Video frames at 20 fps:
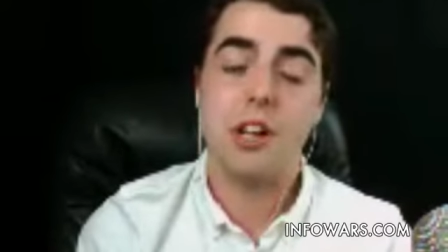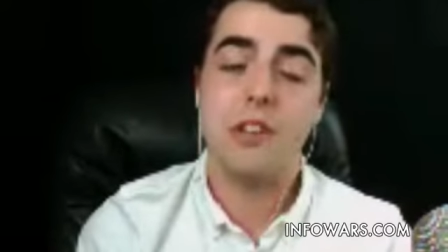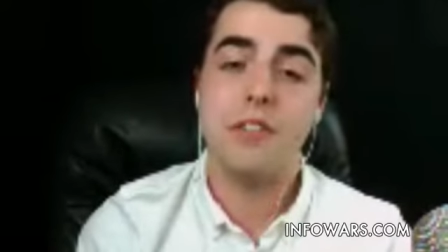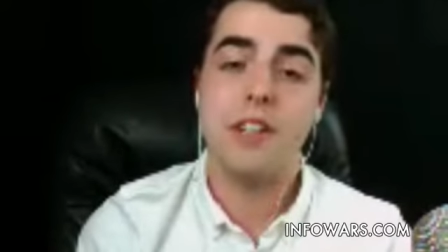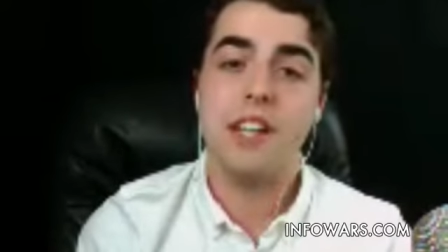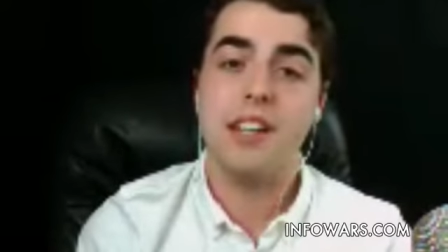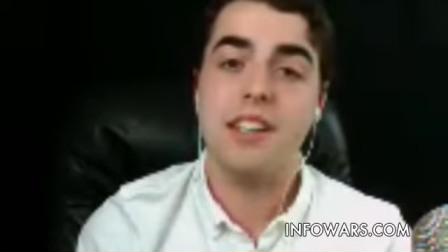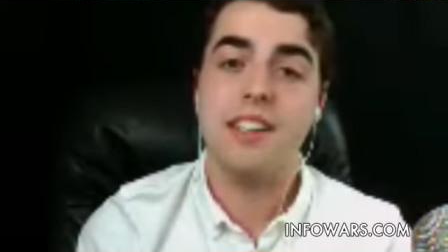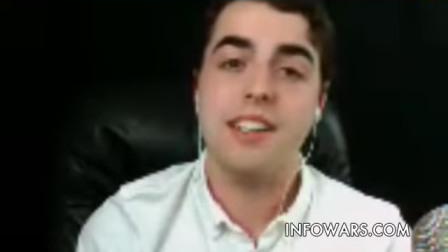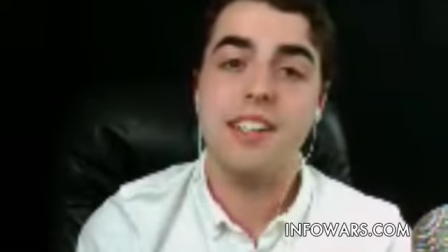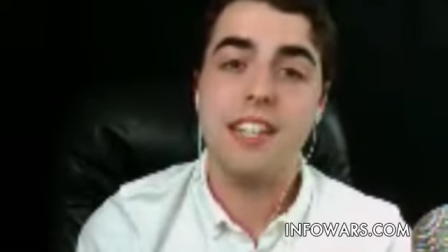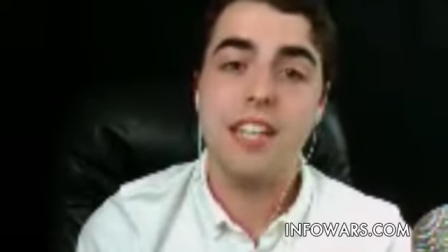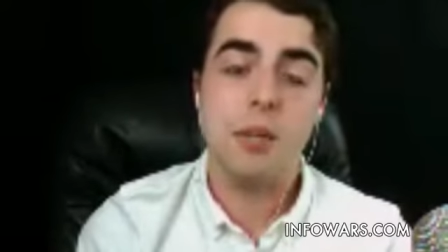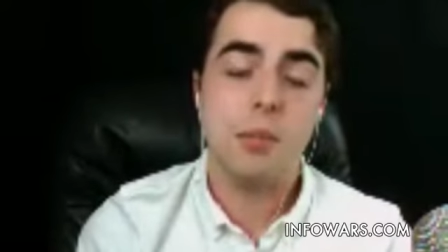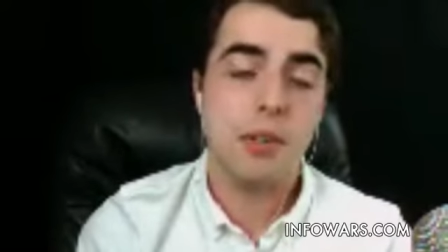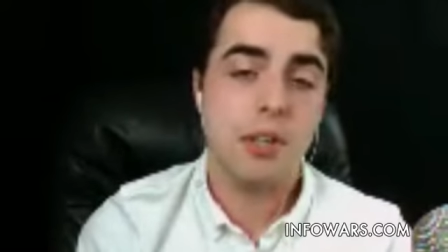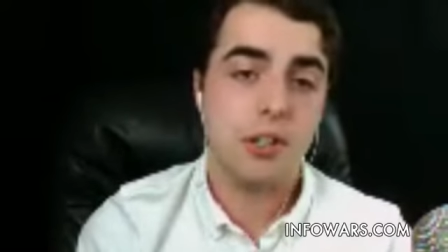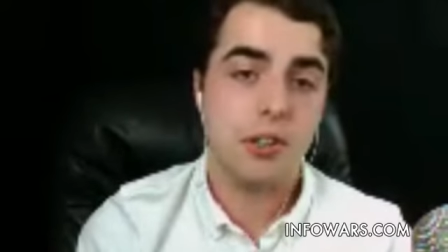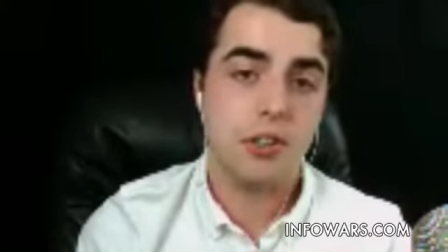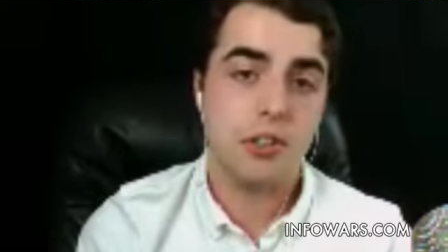I've had
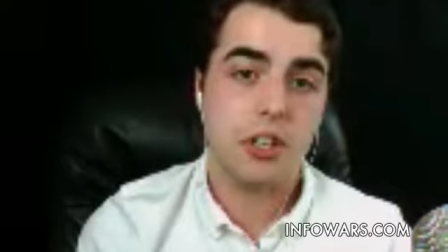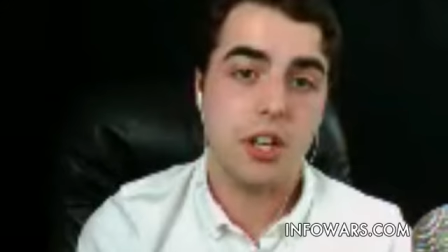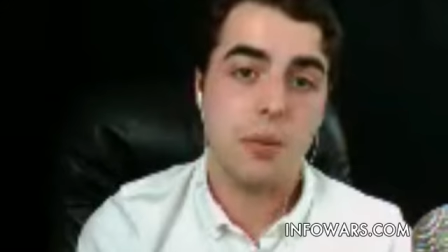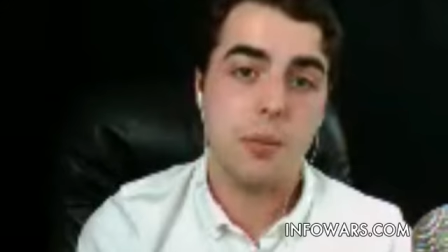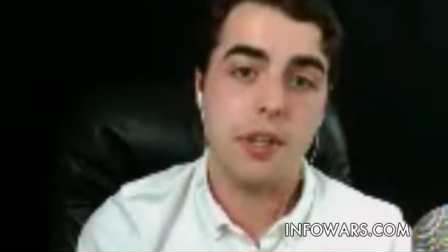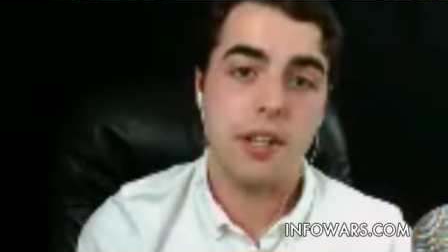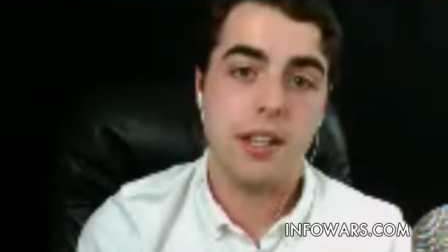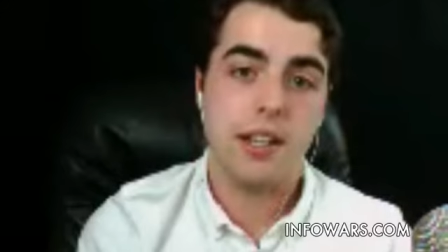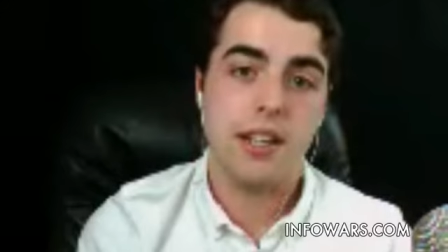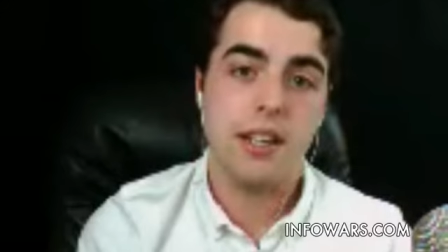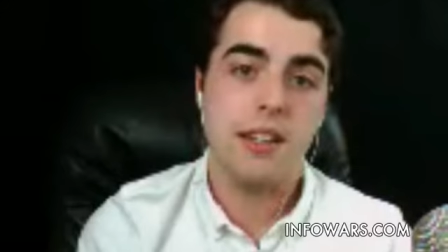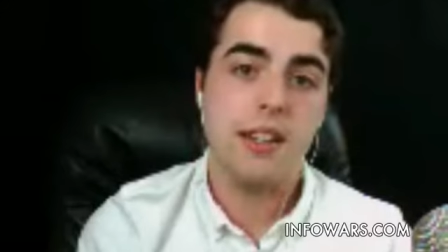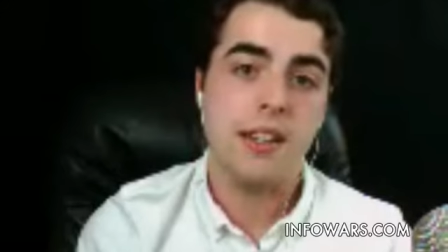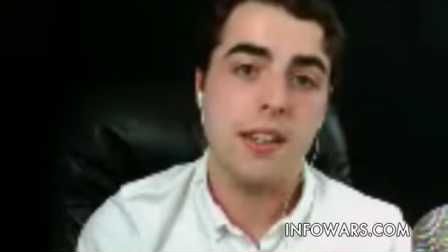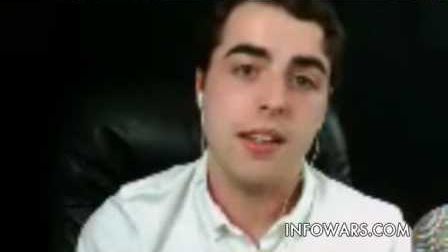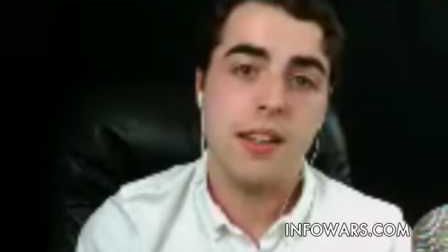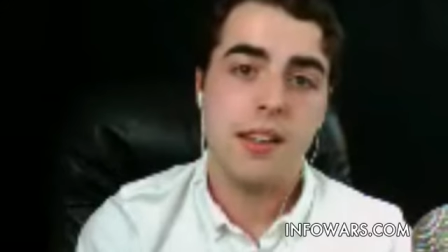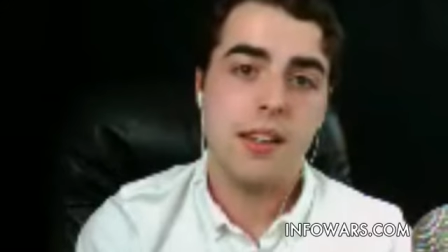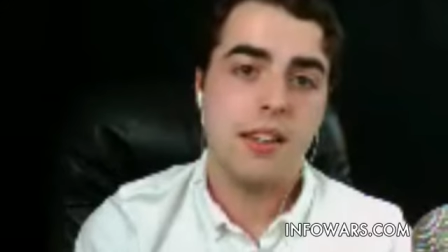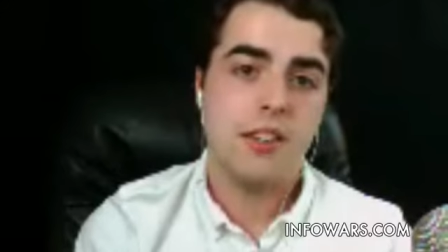emails coming in,
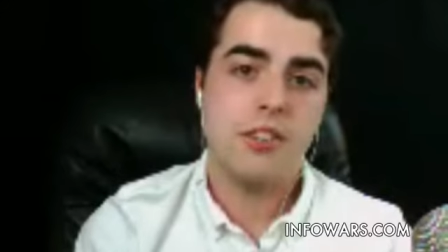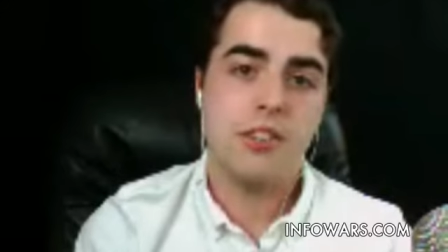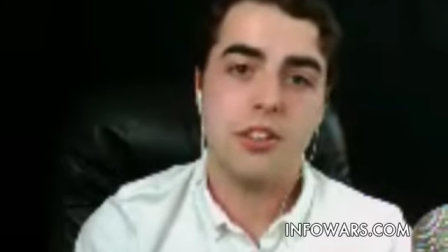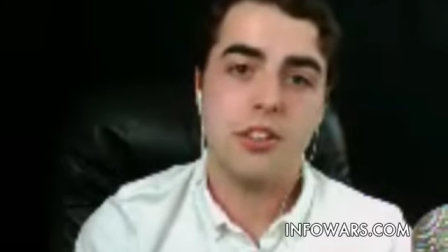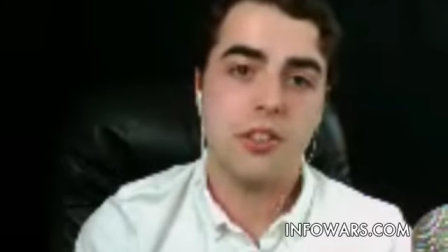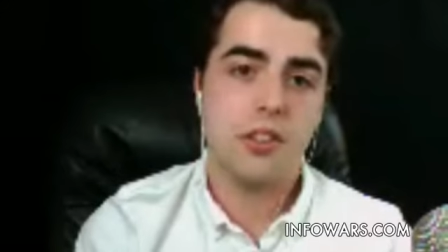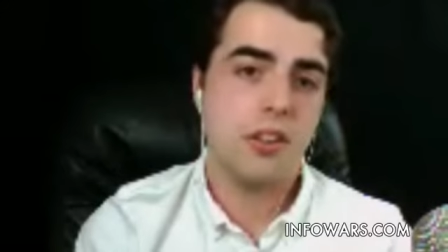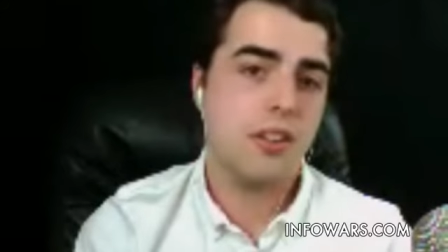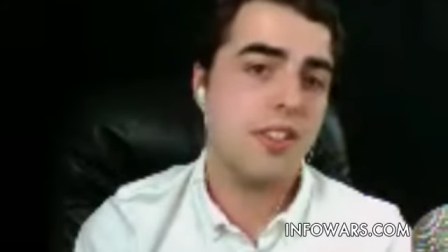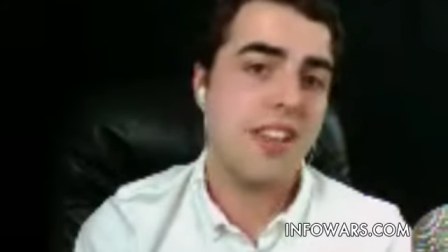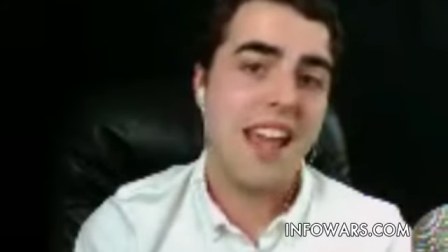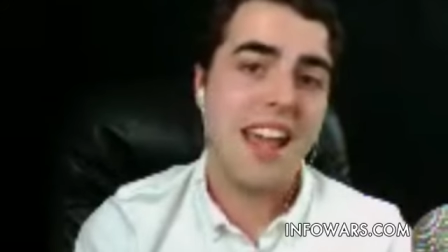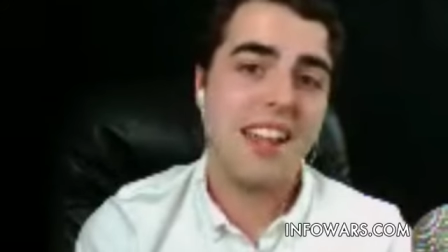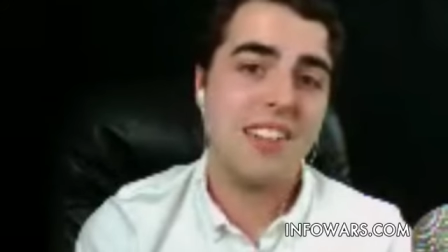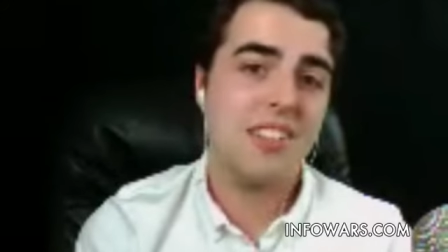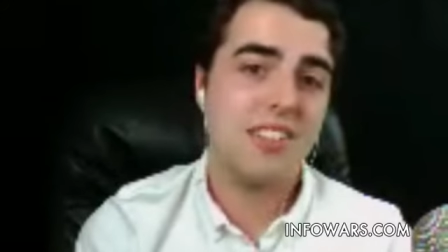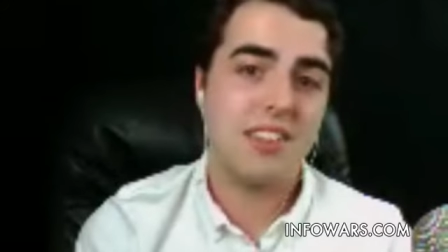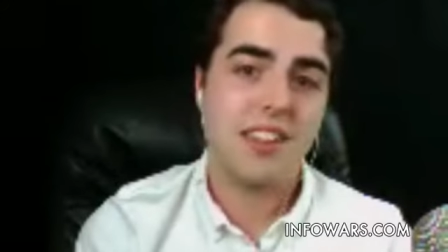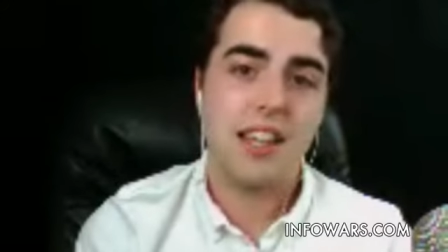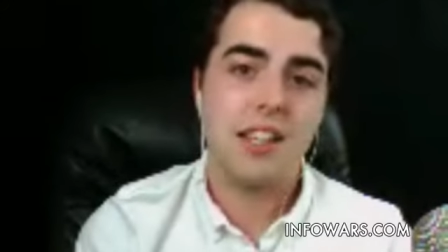just
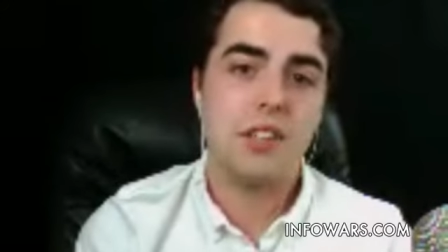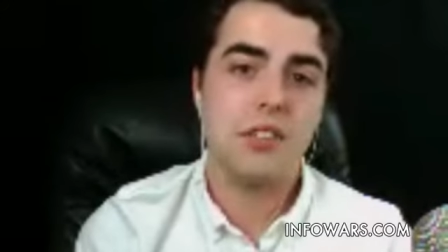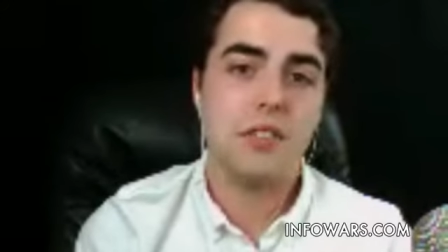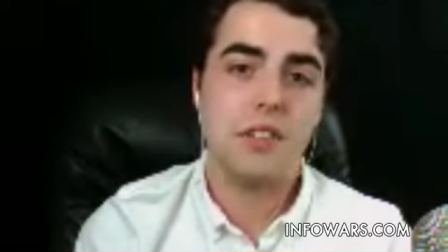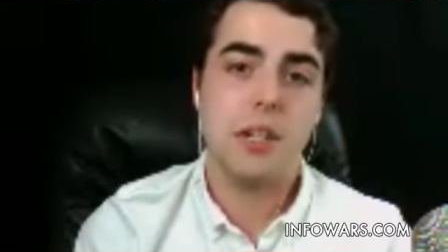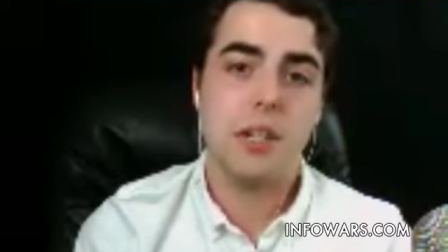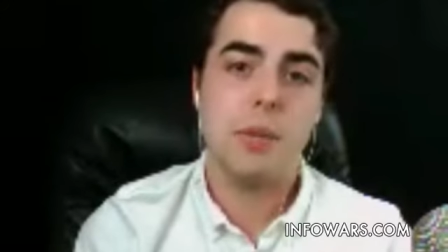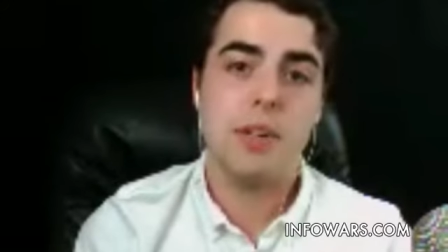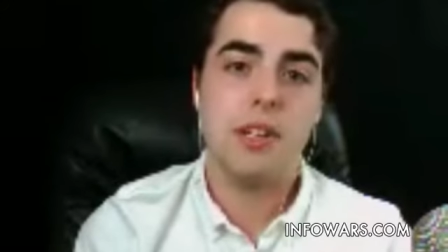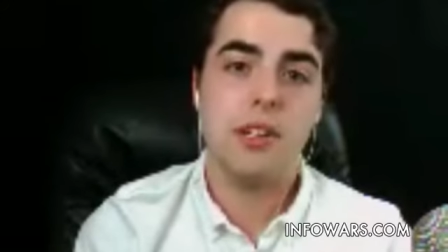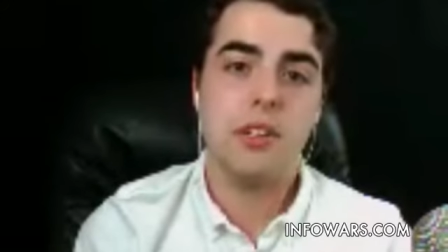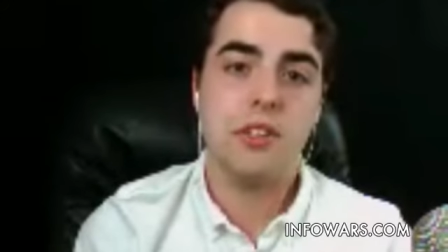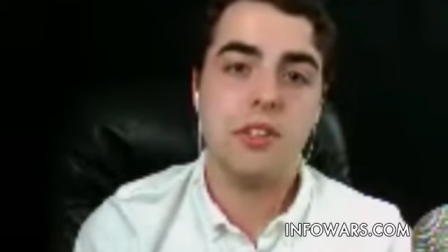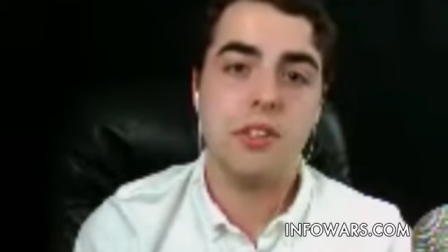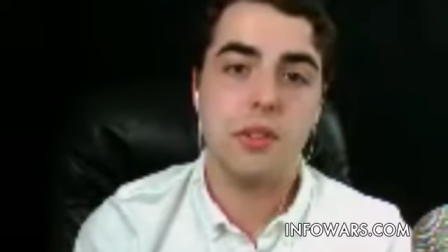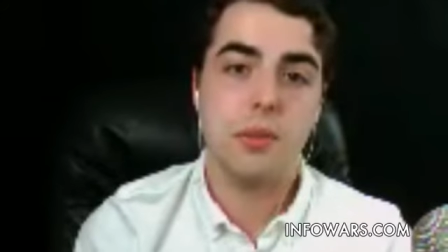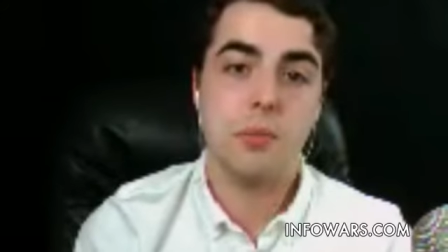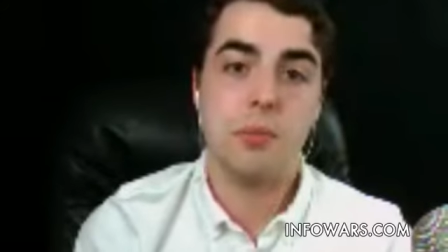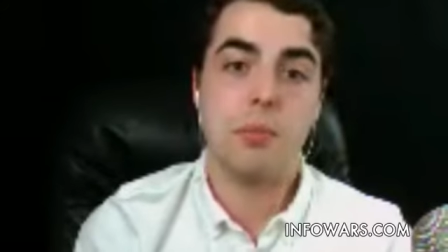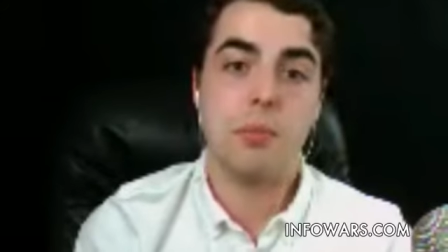tens and tens of emails